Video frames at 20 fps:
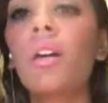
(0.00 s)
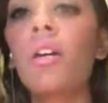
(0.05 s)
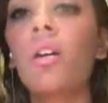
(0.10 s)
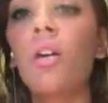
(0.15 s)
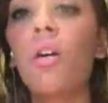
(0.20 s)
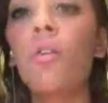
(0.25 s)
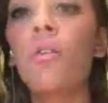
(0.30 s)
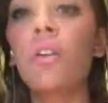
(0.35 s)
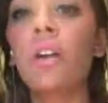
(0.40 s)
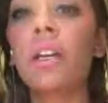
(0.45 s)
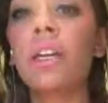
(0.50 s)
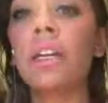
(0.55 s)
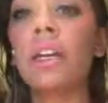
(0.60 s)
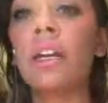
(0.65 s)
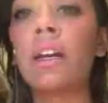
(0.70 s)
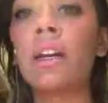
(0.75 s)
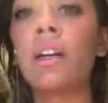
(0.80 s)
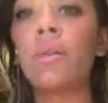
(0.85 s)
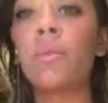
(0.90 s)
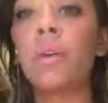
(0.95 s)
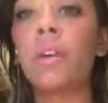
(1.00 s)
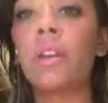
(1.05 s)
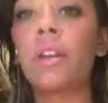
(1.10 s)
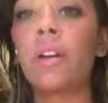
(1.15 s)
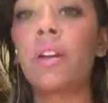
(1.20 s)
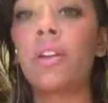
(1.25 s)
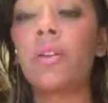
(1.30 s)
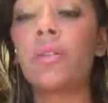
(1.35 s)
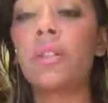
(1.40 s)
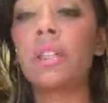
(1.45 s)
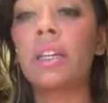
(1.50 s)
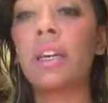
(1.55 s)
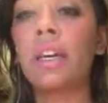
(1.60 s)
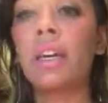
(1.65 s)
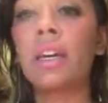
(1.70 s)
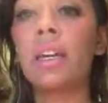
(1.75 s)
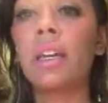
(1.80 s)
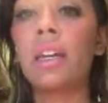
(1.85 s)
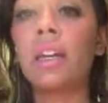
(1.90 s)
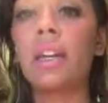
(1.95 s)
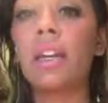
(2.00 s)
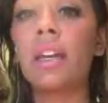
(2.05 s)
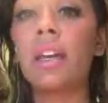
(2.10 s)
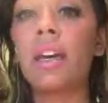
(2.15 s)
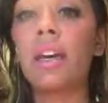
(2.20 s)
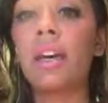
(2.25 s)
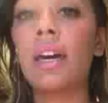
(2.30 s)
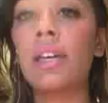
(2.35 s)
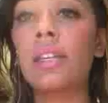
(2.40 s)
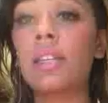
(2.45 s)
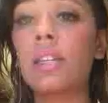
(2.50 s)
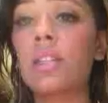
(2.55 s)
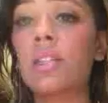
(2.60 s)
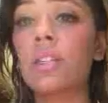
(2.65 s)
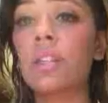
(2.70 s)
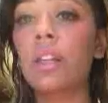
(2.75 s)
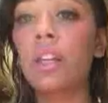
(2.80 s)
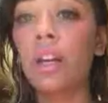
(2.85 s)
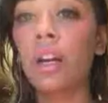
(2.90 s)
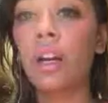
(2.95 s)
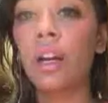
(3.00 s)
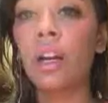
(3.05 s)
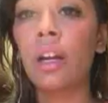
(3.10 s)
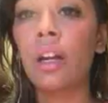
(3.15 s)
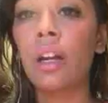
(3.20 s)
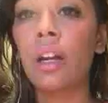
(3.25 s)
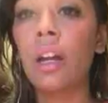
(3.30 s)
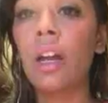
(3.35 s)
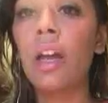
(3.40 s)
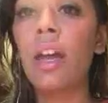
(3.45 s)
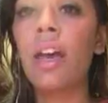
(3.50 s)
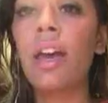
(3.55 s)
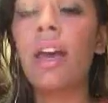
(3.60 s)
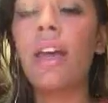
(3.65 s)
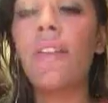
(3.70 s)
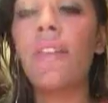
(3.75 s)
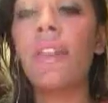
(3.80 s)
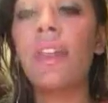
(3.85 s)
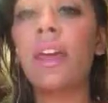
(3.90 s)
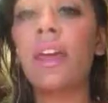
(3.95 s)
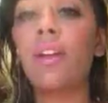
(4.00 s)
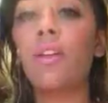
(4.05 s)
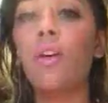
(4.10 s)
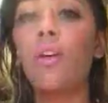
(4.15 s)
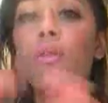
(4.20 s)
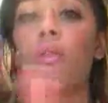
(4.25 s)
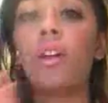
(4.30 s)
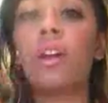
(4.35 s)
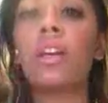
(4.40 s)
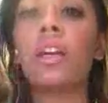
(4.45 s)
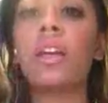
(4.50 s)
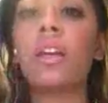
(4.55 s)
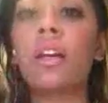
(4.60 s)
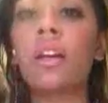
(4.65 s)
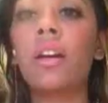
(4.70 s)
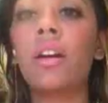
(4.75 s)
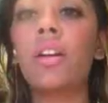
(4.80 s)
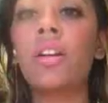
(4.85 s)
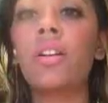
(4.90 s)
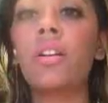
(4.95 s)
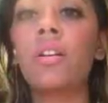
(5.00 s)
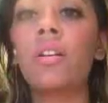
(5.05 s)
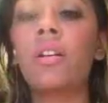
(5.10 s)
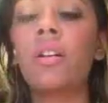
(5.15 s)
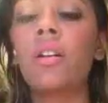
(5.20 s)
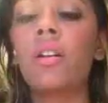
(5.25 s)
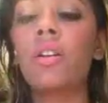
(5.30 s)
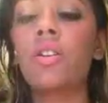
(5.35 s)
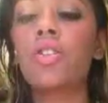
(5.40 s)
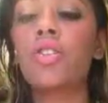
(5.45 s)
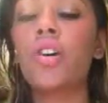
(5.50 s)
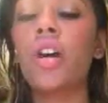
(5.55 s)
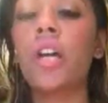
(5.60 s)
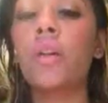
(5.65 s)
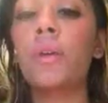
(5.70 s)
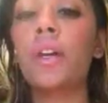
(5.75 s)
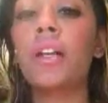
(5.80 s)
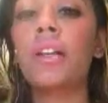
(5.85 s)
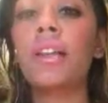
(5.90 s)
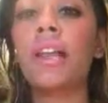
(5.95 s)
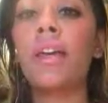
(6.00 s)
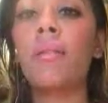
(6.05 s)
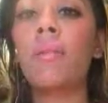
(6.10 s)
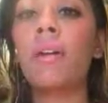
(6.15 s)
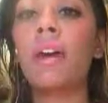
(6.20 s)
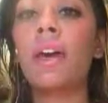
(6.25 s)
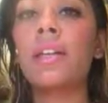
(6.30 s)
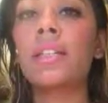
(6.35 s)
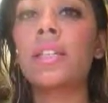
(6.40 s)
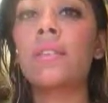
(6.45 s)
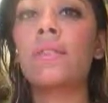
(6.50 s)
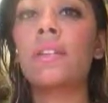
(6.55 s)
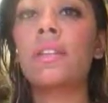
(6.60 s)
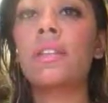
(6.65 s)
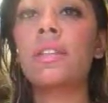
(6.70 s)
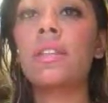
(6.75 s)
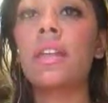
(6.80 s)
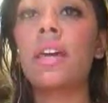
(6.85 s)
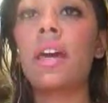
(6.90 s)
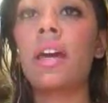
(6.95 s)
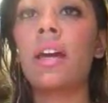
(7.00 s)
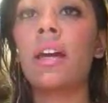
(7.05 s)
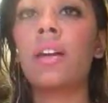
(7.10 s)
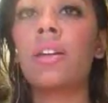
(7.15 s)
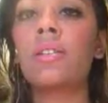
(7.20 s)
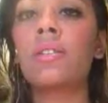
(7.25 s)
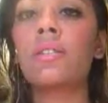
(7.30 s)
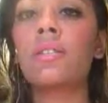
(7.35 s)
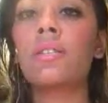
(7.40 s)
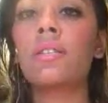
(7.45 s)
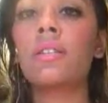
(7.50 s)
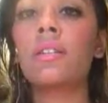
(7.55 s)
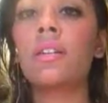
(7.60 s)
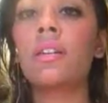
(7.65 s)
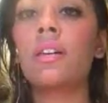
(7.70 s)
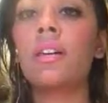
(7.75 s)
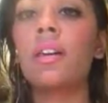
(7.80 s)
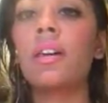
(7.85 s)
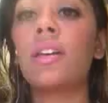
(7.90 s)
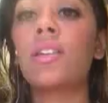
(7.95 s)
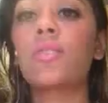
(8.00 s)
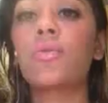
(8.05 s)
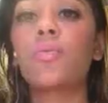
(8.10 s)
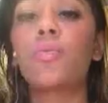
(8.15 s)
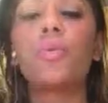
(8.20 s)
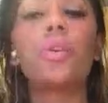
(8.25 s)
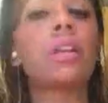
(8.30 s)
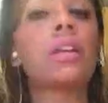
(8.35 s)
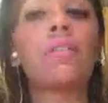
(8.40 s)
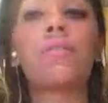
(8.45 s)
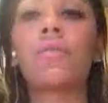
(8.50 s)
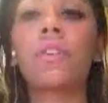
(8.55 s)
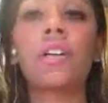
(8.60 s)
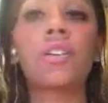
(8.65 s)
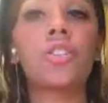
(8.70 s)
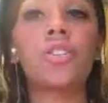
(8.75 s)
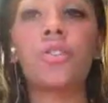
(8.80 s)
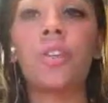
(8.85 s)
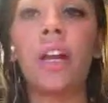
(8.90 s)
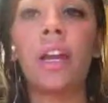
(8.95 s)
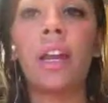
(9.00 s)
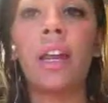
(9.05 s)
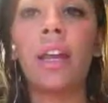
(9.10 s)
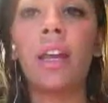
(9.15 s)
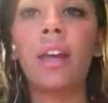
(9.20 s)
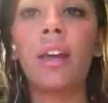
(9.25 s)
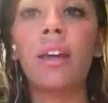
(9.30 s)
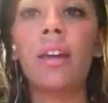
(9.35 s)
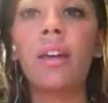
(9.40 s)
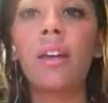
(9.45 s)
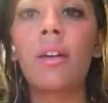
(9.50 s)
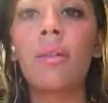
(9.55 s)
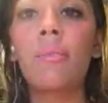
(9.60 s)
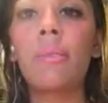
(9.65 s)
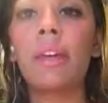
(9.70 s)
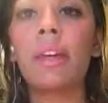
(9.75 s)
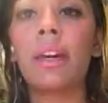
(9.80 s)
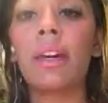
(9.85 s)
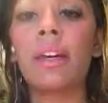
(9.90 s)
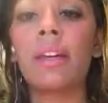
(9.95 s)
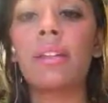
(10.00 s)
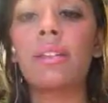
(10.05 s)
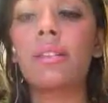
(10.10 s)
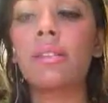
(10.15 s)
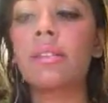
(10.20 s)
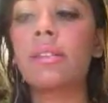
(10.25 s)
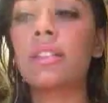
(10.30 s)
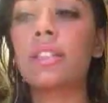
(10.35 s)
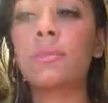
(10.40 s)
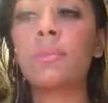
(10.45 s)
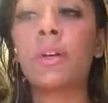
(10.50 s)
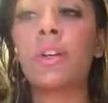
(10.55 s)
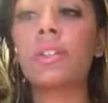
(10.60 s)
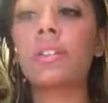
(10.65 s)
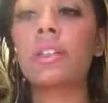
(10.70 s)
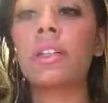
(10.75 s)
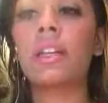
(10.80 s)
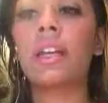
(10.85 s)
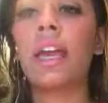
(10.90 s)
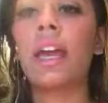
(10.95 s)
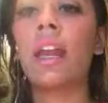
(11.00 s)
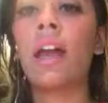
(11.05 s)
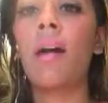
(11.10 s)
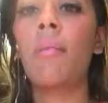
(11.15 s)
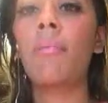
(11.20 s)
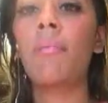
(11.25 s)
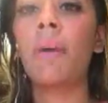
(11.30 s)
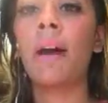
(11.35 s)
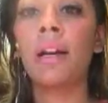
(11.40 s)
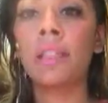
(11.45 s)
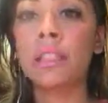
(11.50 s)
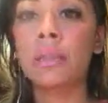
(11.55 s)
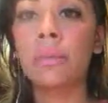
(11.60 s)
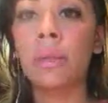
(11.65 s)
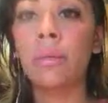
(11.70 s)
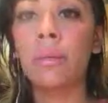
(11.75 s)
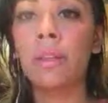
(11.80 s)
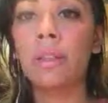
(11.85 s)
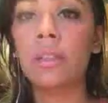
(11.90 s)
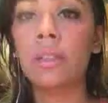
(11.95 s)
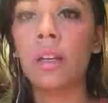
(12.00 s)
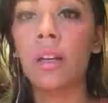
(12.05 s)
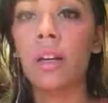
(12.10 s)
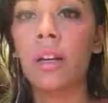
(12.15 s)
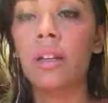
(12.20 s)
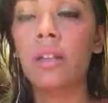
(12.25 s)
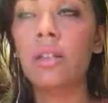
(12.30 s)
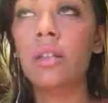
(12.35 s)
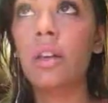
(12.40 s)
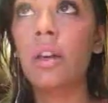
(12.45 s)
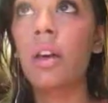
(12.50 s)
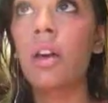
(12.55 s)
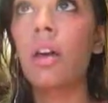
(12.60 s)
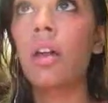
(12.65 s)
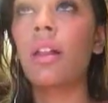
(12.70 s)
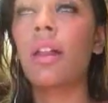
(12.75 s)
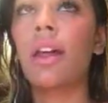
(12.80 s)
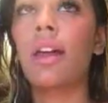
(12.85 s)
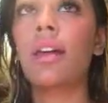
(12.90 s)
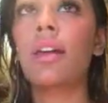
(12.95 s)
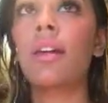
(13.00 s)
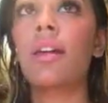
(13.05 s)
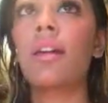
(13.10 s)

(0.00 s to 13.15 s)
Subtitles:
over here when they're using it as a slur, and then over here try to reclaim it as if it's theirs, is really frustrating, because this person cannot possibly be serious. Like,